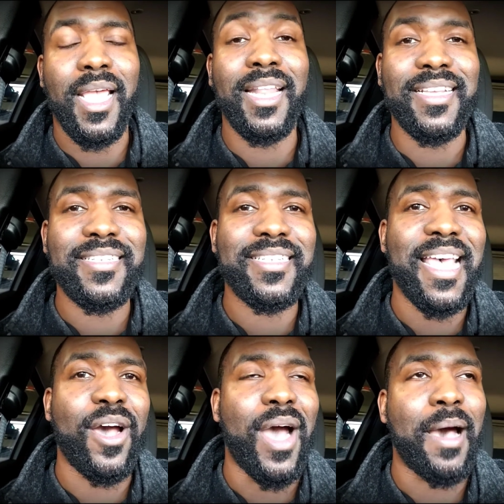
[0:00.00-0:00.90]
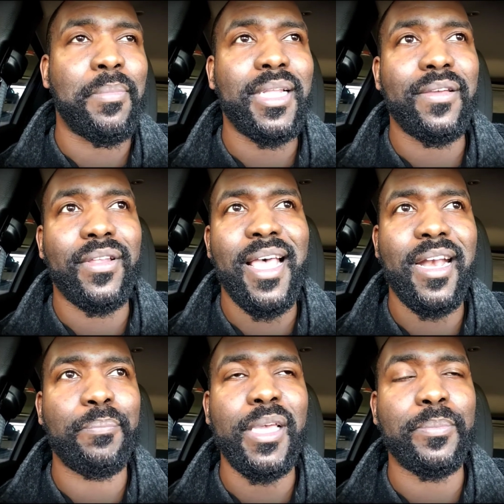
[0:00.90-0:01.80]
And this is how I believe a lot
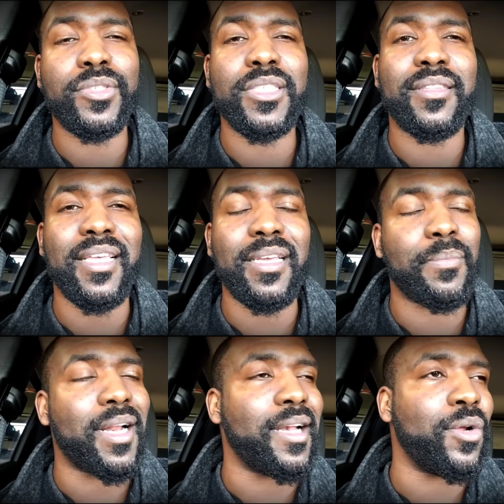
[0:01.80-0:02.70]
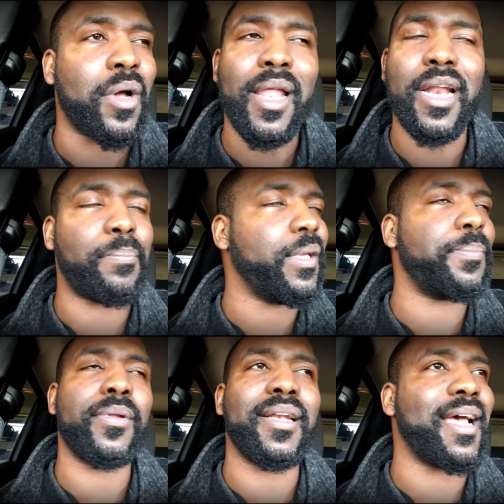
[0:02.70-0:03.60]
of people should think, but I know a lot of
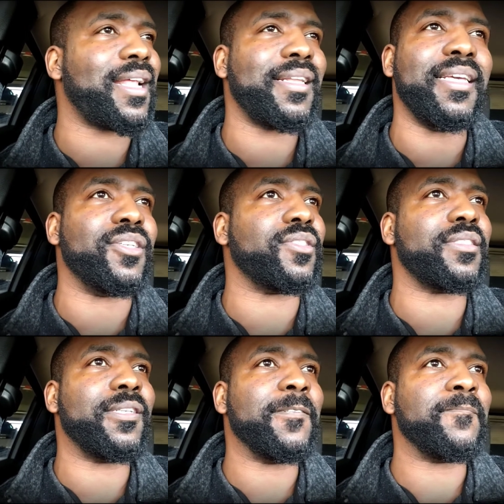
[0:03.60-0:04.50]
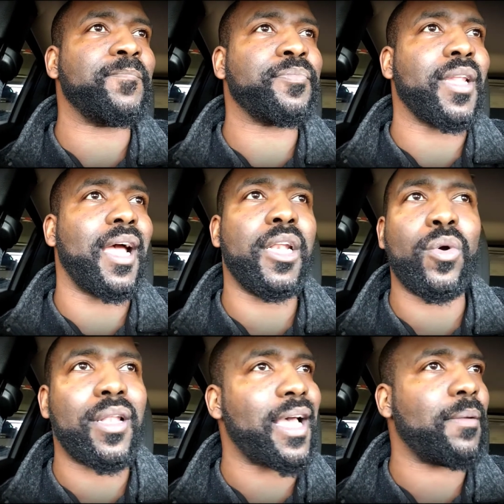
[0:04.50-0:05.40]
people are not leaders. I
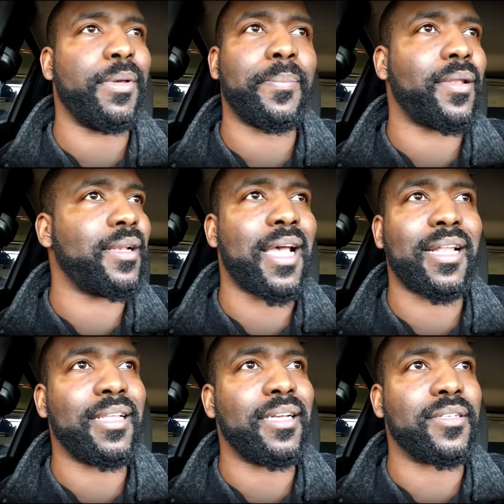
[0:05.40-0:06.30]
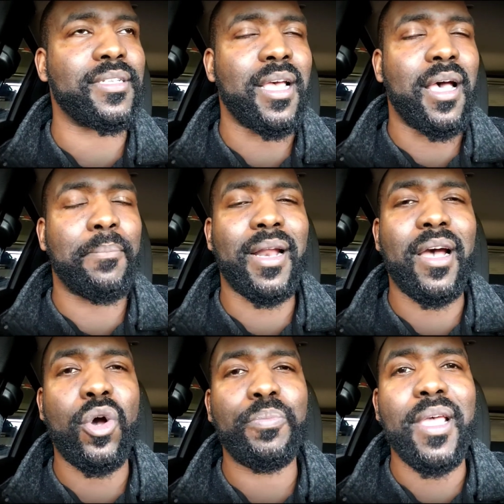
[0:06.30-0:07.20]
know a lot of people are not leaders, but I
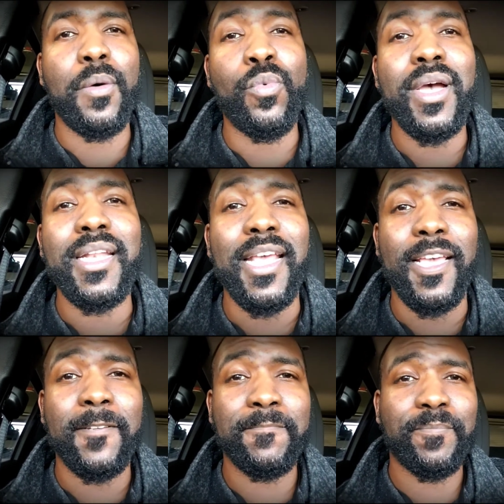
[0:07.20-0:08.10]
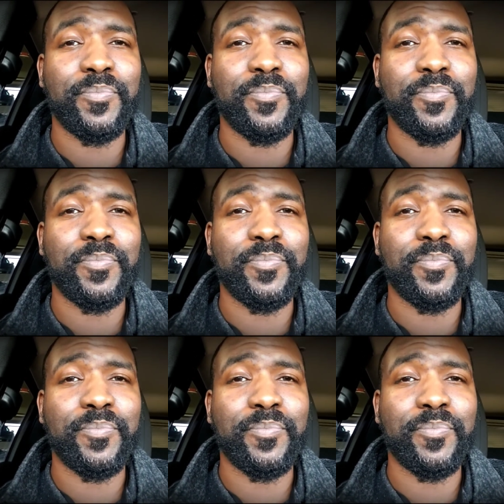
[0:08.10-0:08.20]
hope that one day,